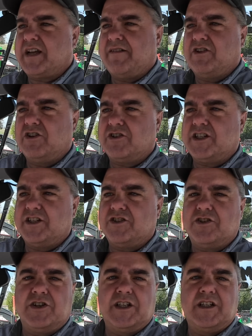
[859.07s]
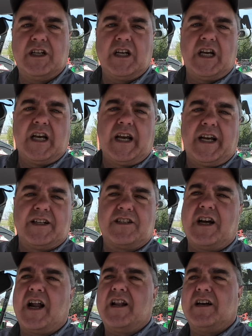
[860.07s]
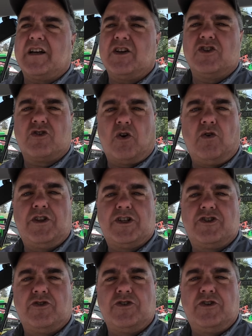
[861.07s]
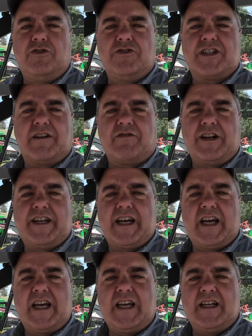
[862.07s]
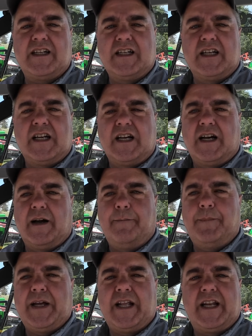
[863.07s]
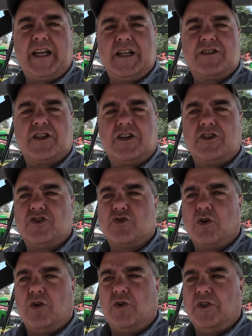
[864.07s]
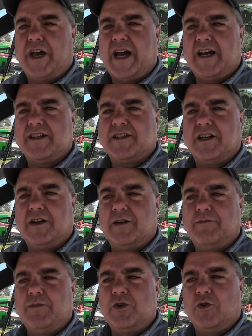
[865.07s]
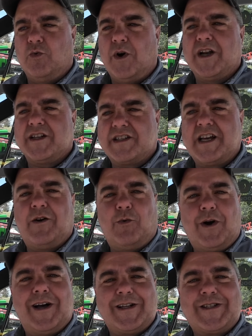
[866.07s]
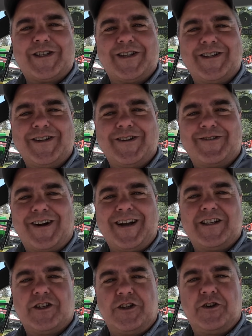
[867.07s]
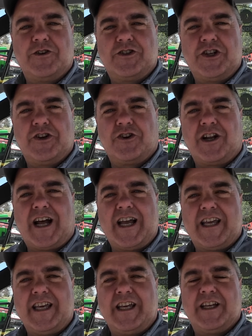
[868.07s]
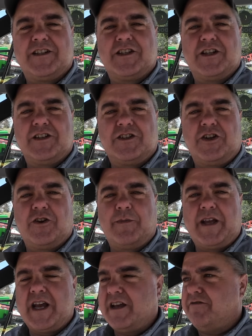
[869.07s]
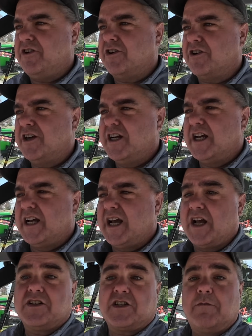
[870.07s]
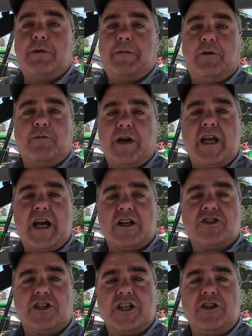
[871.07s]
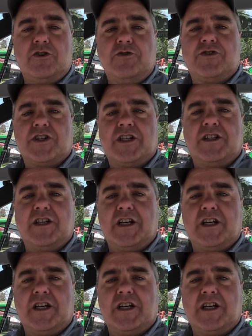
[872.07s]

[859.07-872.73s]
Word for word: haven't looked into it. It's not a control that you'll use every day, but it is a control that you'll want to set once, right, to your liking and to your behavior. And some people may actually use it